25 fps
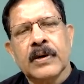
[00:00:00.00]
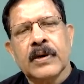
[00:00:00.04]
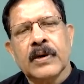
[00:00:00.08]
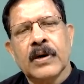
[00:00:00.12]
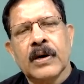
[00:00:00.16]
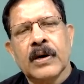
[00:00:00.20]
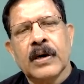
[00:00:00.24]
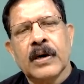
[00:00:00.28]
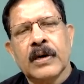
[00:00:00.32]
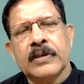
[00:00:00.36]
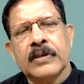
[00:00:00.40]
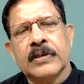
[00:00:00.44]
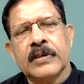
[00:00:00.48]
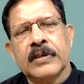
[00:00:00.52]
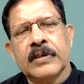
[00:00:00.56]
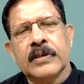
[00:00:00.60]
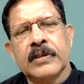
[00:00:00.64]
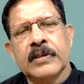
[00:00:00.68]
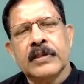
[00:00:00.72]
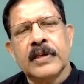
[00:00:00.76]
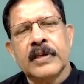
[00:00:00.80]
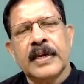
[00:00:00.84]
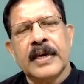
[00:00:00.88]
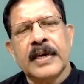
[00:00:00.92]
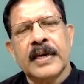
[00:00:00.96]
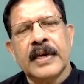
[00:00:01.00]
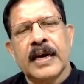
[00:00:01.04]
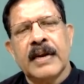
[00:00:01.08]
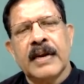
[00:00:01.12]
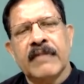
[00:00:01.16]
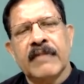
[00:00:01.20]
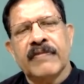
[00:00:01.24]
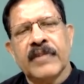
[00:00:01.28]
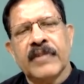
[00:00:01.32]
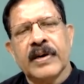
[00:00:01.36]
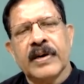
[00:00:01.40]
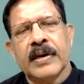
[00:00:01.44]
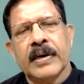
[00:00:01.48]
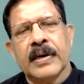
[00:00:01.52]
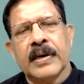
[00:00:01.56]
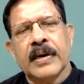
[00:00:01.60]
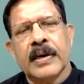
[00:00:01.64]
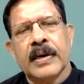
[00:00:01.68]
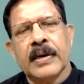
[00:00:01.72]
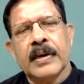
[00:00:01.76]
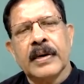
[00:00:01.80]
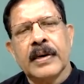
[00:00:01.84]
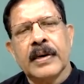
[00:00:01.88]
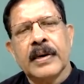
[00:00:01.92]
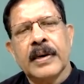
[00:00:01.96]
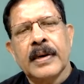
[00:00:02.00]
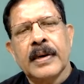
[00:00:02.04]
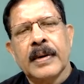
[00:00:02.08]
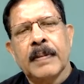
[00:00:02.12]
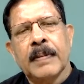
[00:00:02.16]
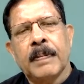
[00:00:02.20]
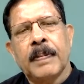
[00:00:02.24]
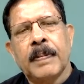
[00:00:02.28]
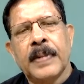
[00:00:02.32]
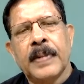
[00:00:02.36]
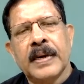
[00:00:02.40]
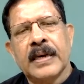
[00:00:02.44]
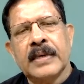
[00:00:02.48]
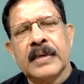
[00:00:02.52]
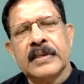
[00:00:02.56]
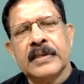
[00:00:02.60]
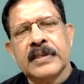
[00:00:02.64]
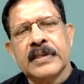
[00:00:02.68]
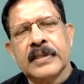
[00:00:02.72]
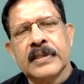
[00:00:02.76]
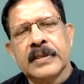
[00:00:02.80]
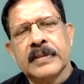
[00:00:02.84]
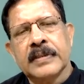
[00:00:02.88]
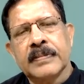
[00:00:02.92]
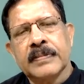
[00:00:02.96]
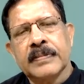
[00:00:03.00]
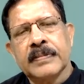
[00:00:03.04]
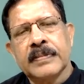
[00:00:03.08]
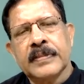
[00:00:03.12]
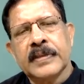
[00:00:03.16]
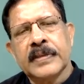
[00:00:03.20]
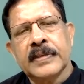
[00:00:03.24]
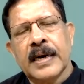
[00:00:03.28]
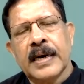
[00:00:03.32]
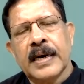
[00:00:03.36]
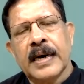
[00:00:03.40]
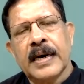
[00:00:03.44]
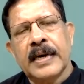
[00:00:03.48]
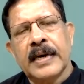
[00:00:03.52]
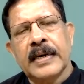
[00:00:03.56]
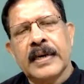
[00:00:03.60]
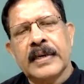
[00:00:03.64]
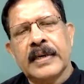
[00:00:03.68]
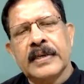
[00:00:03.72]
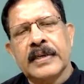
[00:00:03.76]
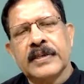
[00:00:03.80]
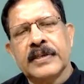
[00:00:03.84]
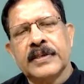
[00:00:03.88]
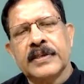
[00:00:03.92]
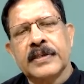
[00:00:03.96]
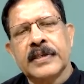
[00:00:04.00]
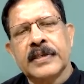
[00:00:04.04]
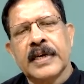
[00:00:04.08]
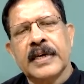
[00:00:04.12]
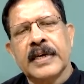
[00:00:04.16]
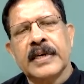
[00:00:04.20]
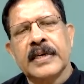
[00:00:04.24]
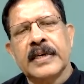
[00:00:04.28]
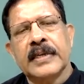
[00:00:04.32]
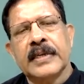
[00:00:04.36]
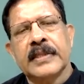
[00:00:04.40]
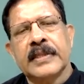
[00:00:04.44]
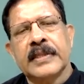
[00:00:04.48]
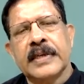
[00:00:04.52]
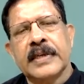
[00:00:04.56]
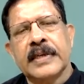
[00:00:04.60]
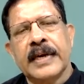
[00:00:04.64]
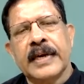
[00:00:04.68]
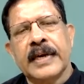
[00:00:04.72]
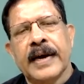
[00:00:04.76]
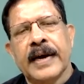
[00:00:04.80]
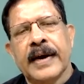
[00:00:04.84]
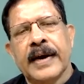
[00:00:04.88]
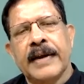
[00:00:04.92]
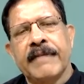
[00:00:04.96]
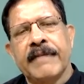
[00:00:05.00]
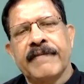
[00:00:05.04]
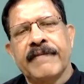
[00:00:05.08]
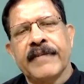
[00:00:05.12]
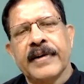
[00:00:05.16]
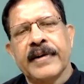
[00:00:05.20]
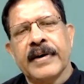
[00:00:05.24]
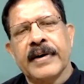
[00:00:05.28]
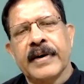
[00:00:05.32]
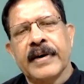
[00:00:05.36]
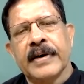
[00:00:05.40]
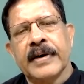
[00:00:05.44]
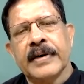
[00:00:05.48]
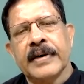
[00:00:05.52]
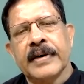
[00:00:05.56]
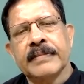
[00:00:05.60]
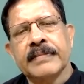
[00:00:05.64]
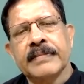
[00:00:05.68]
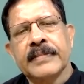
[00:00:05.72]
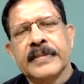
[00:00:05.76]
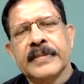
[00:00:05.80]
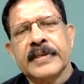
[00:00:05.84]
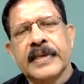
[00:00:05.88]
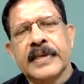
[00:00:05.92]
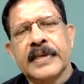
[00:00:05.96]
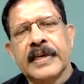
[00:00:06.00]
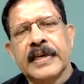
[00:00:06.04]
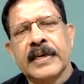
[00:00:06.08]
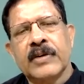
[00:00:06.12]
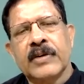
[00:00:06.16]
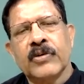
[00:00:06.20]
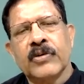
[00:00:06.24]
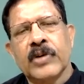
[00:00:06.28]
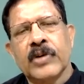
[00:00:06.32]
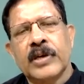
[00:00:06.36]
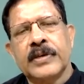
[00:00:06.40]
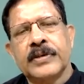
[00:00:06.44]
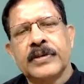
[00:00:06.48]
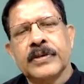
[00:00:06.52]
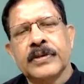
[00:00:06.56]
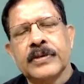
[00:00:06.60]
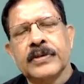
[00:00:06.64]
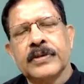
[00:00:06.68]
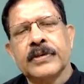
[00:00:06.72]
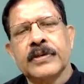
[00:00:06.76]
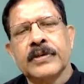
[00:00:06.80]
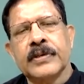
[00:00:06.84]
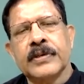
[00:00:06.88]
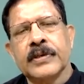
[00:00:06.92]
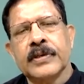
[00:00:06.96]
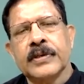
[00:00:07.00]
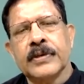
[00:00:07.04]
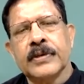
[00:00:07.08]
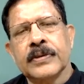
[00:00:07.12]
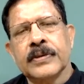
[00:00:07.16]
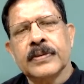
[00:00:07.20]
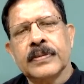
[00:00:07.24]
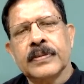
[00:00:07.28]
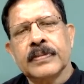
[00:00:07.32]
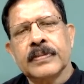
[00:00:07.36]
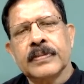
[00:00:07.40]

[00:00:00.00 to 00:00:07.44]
cos 3 alpha plus I sine 3 alpha equal to 0.